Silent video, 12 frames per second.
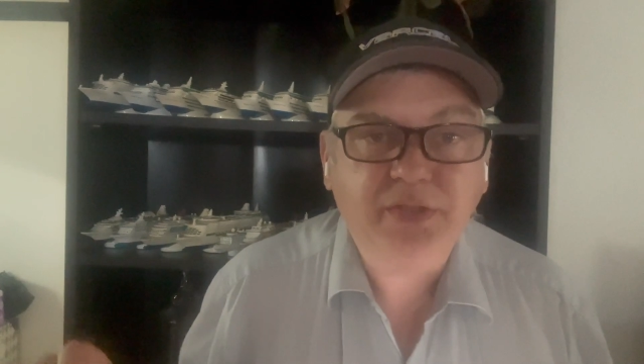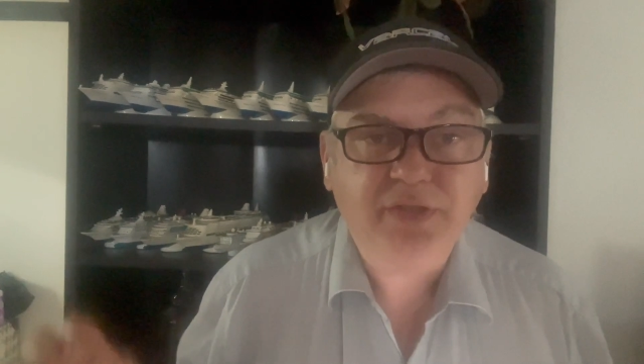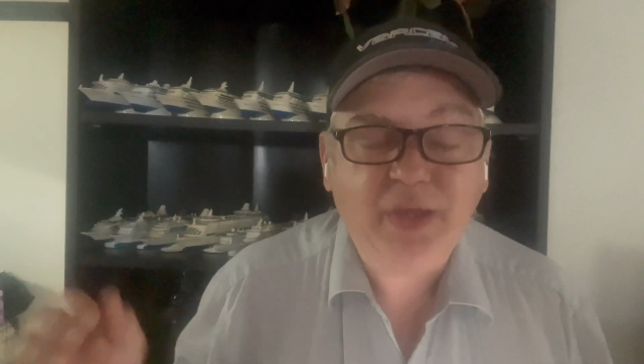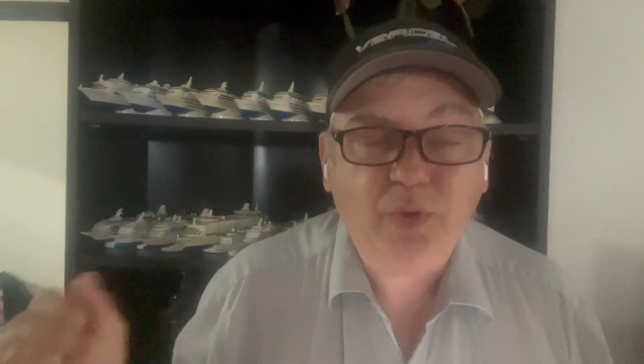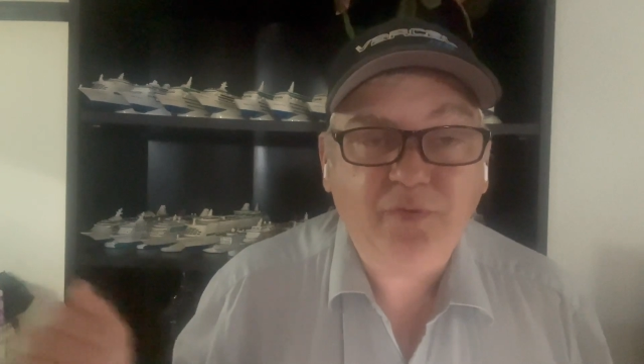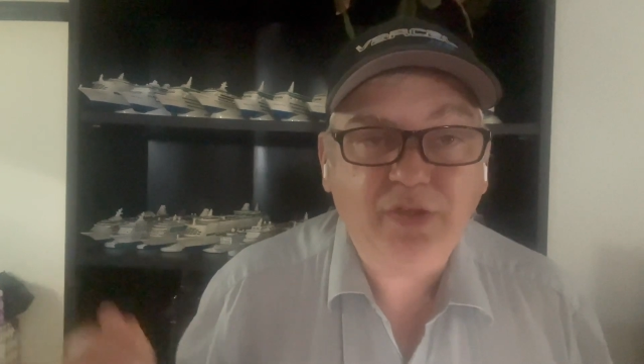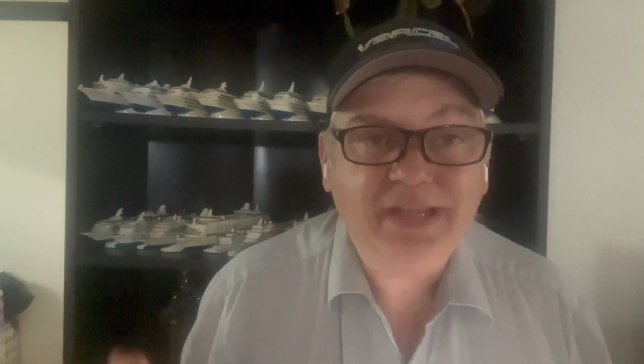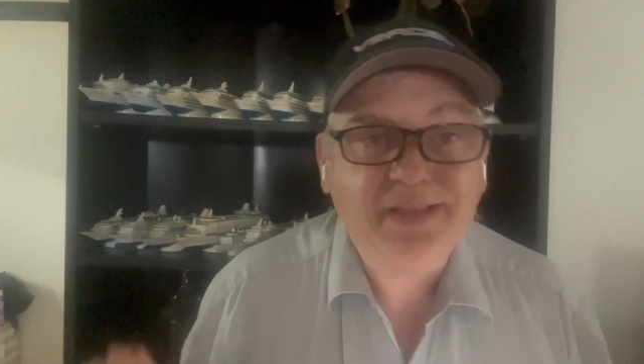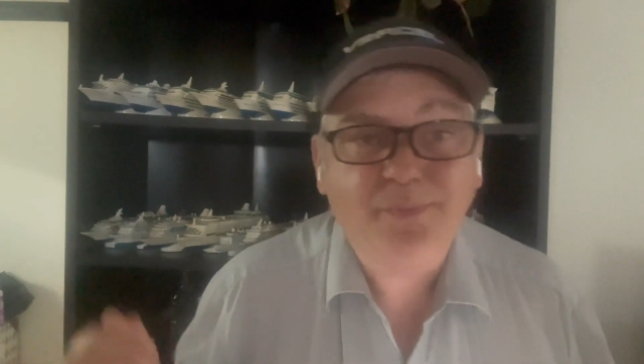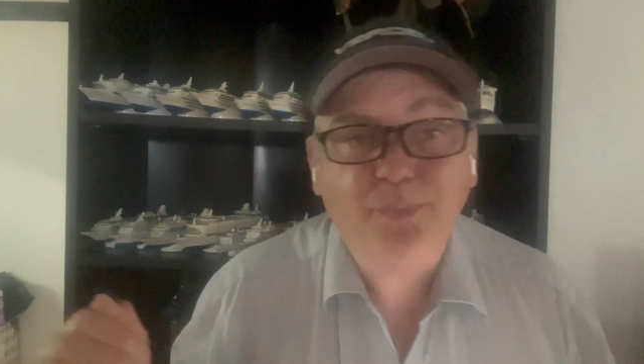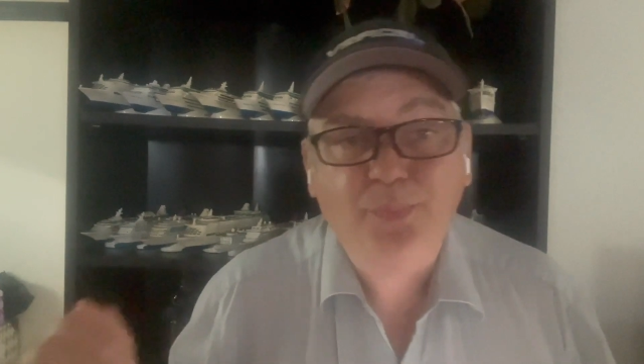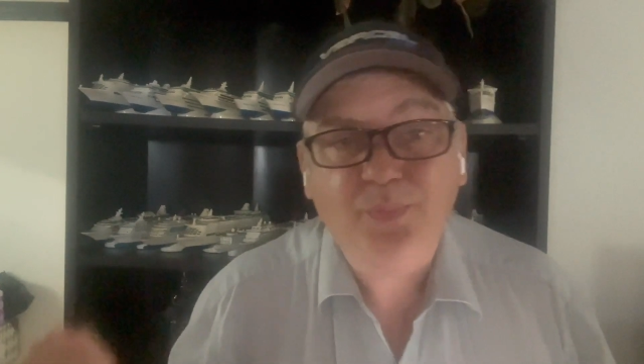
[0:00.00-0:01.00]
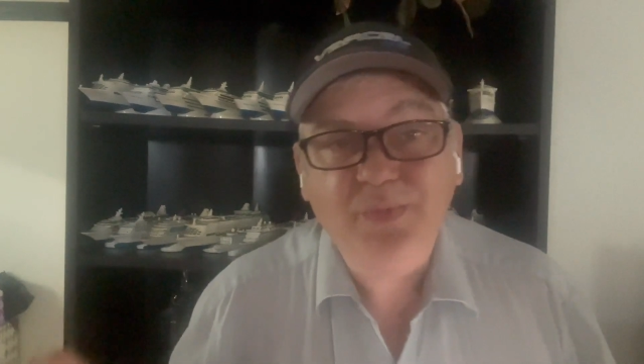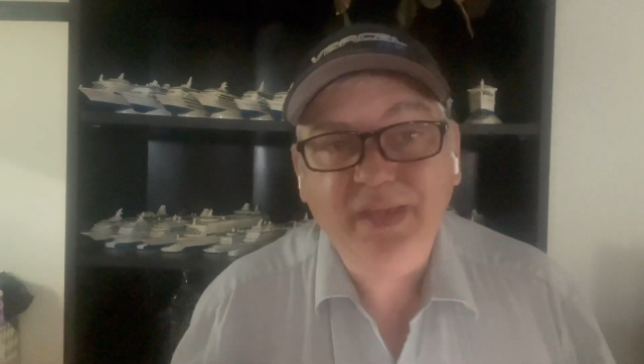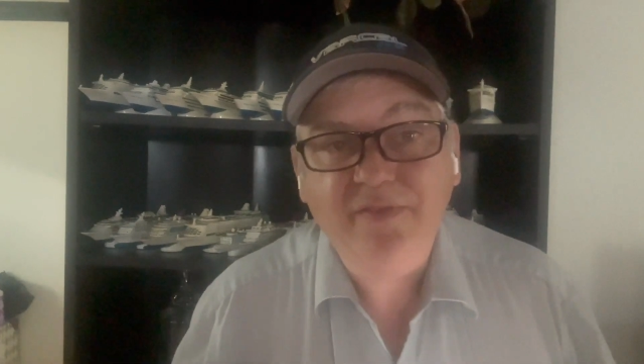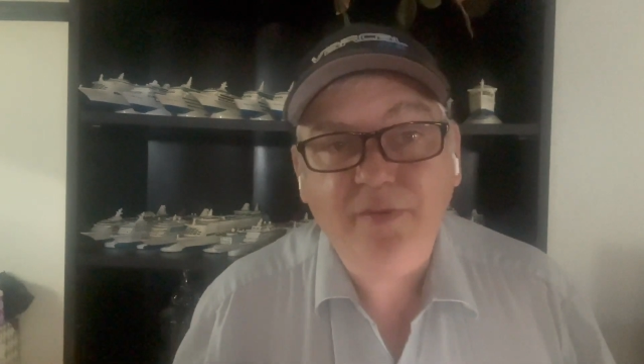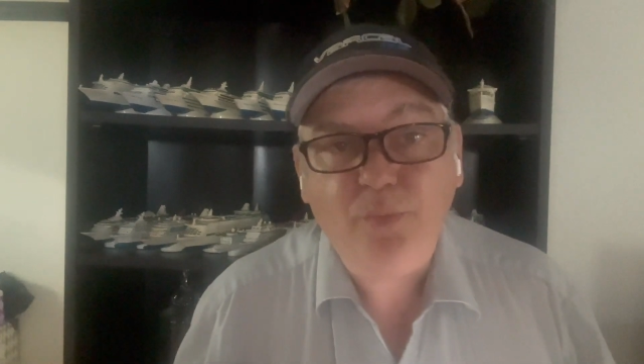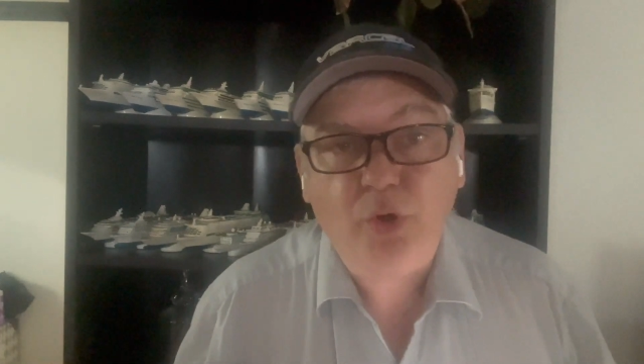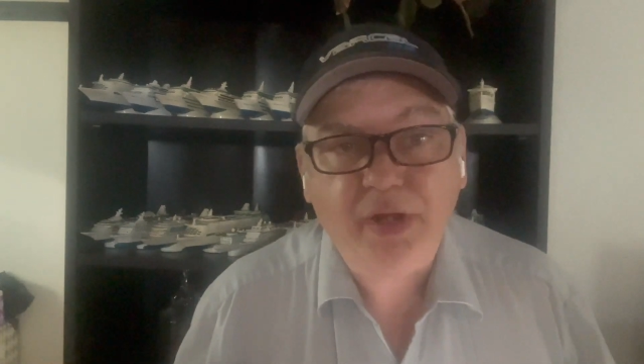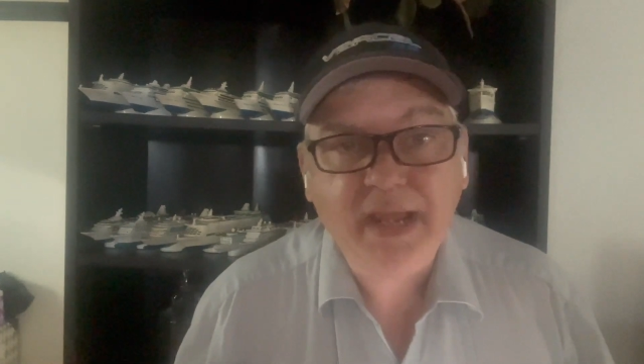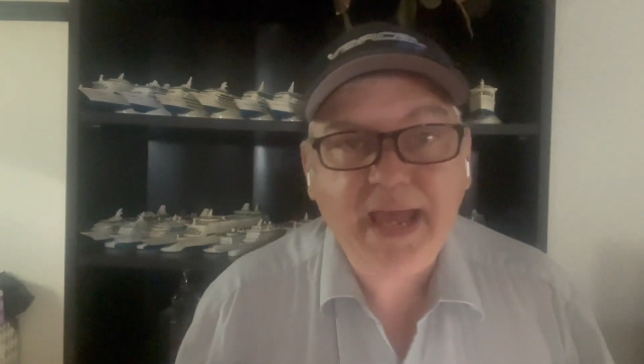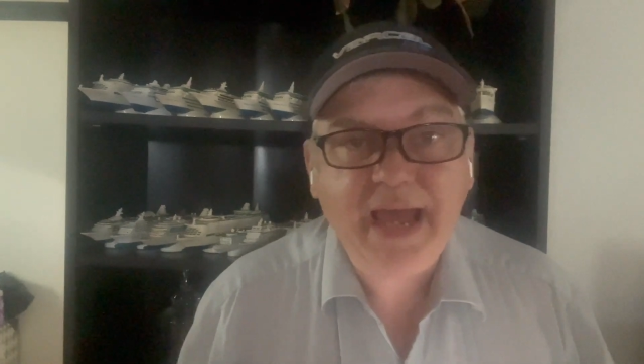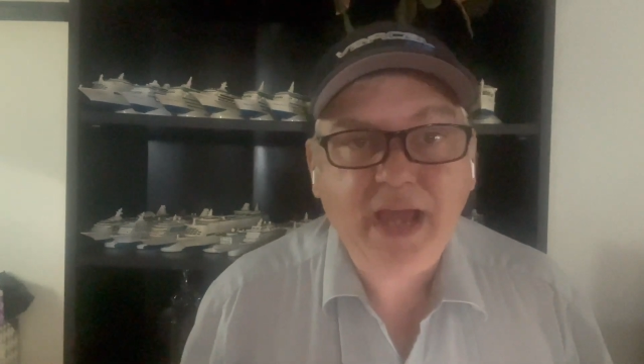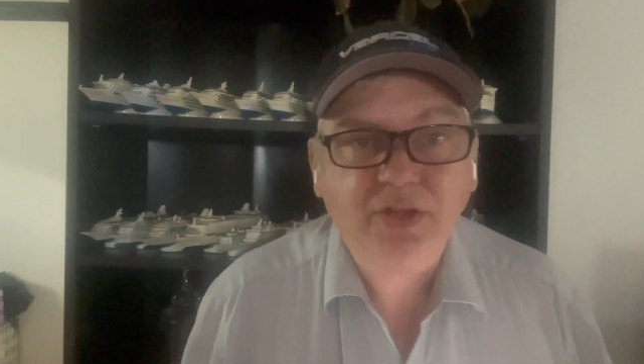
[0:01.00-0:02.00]
So that way, if you need to give them more
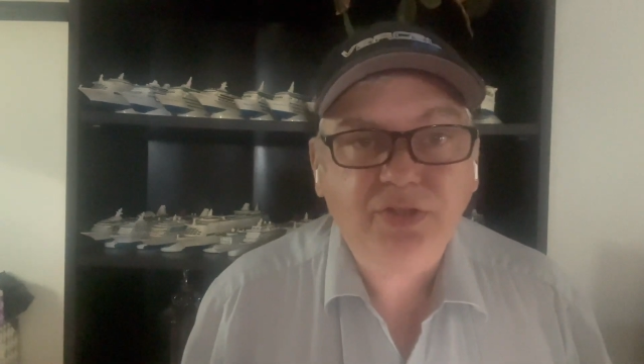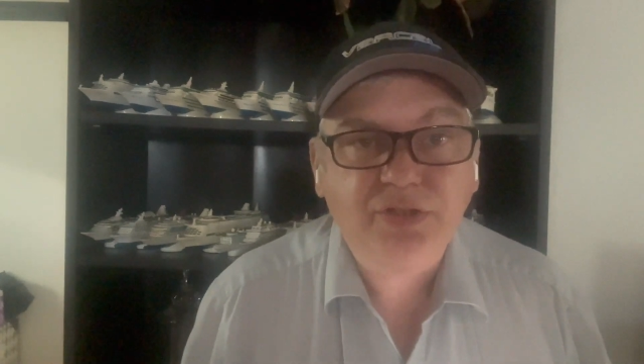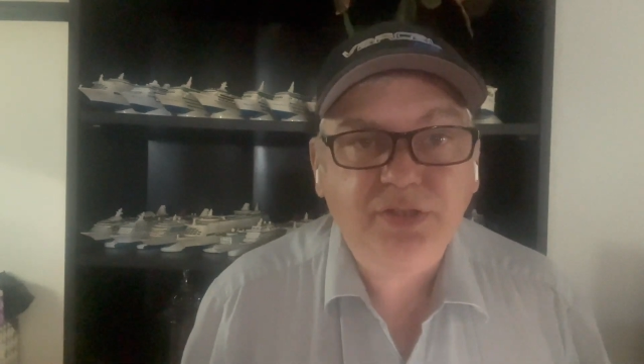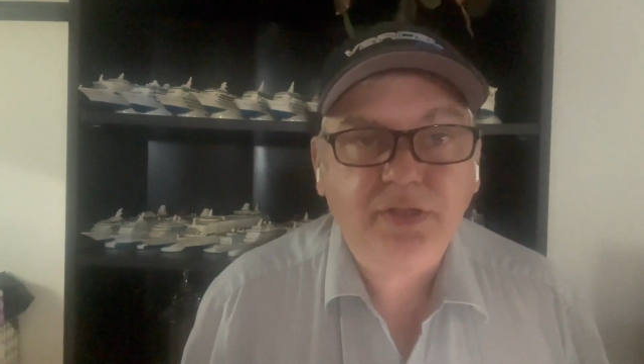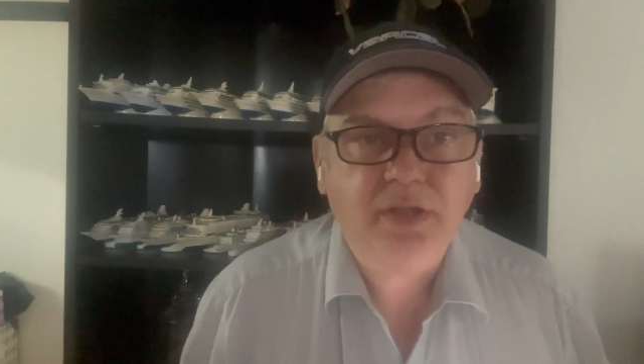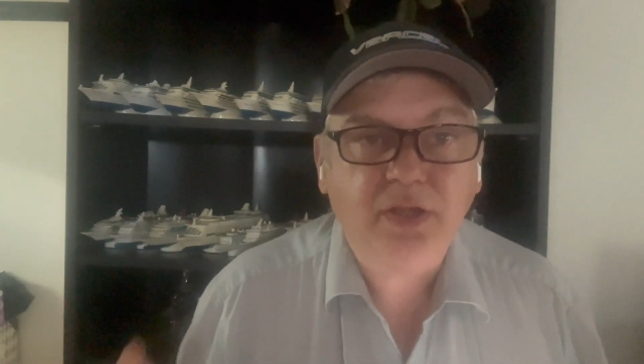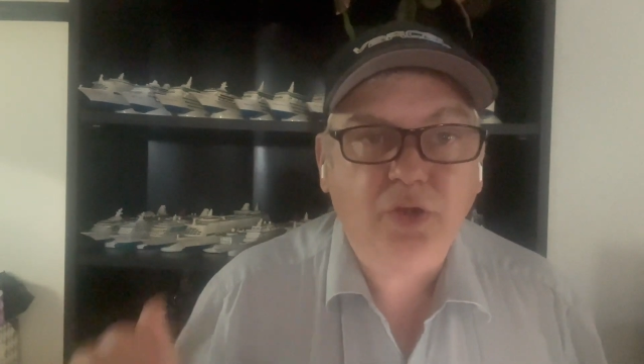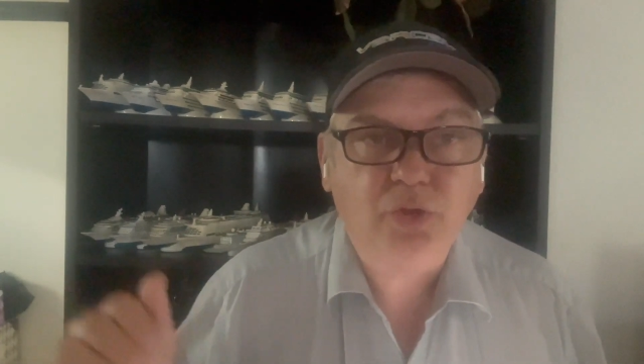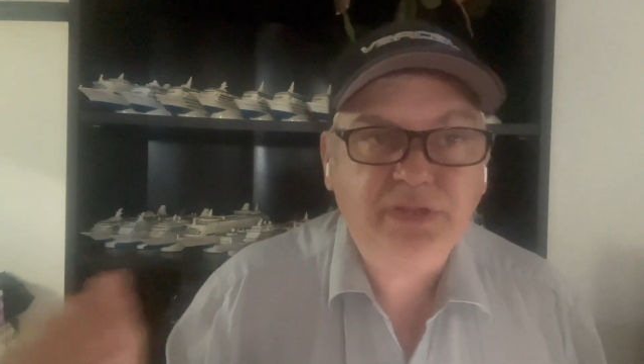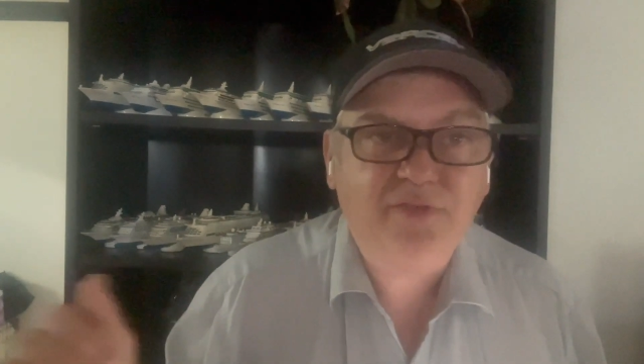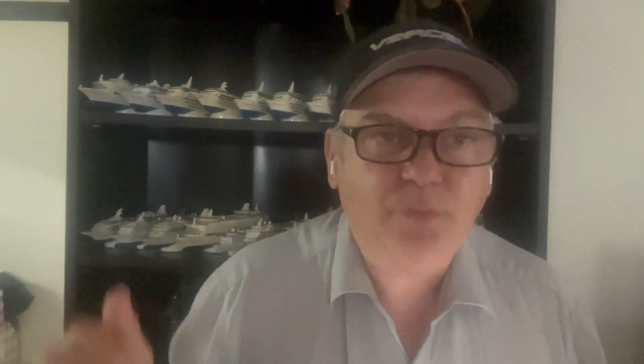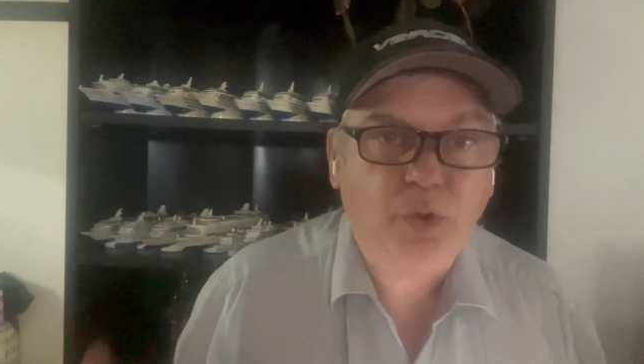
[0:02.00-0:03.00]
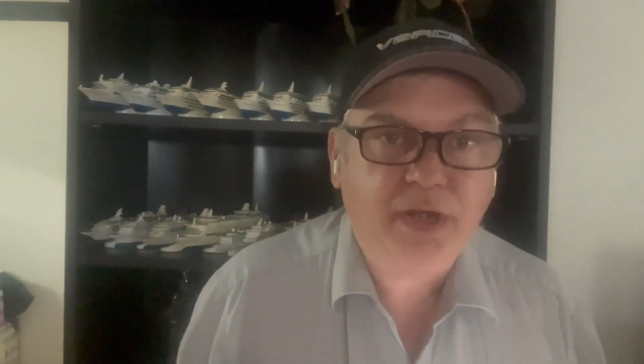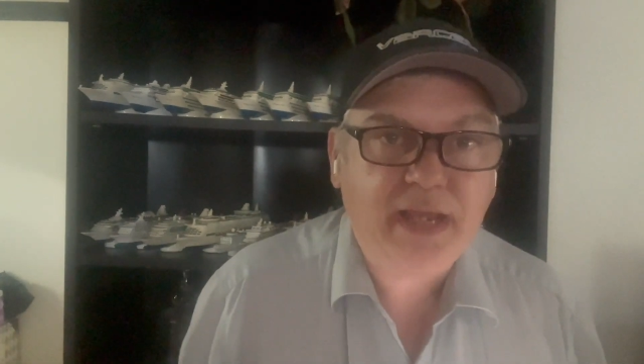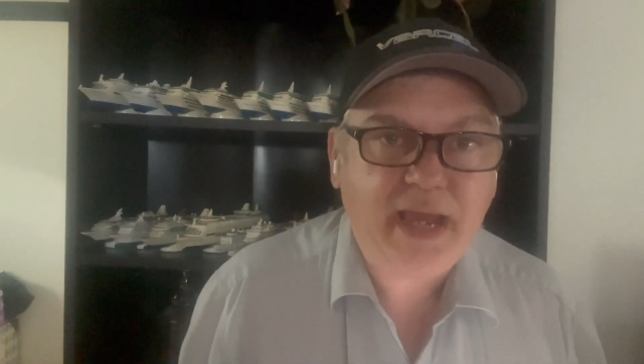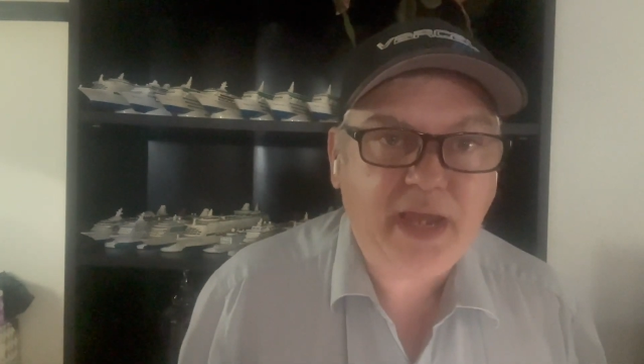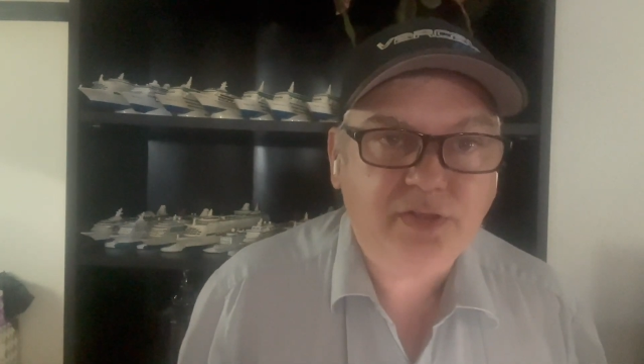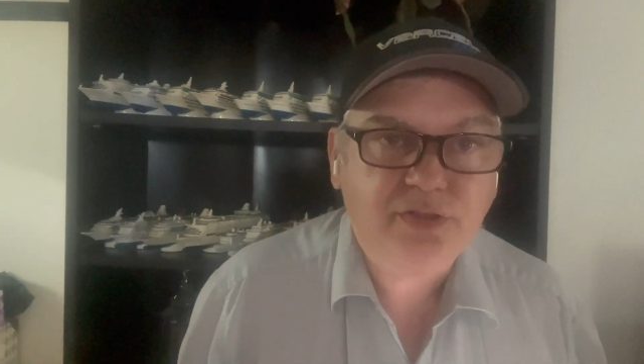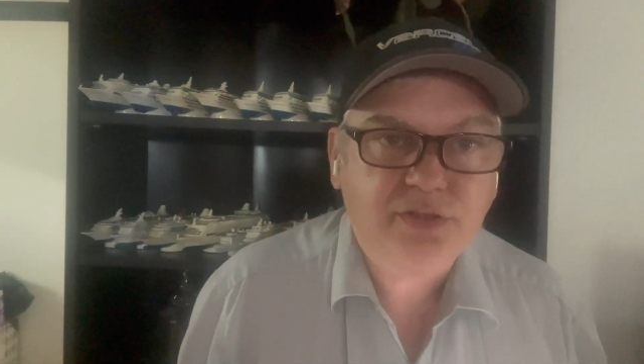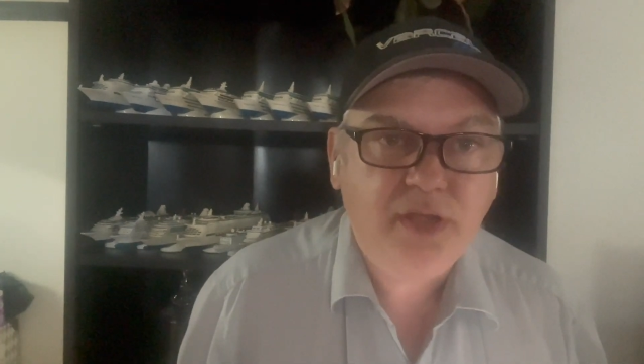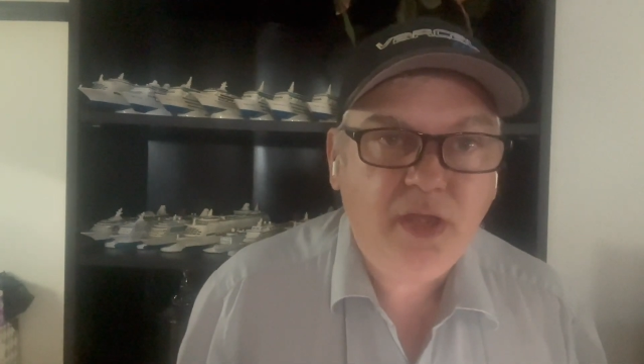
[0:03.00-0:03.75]
cash, you can always give them more cash.